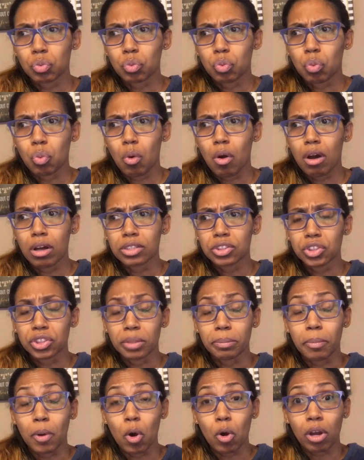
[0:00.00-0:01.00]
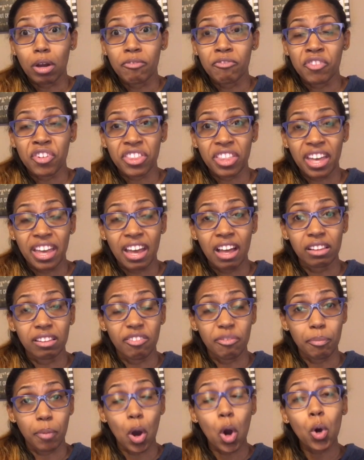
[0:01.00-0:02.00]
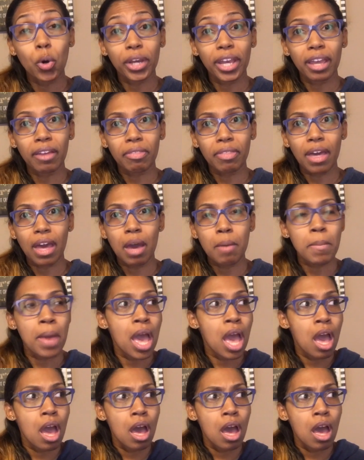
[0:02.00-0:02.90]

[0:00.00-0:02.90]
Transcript: want to poke them for the hell of poking them?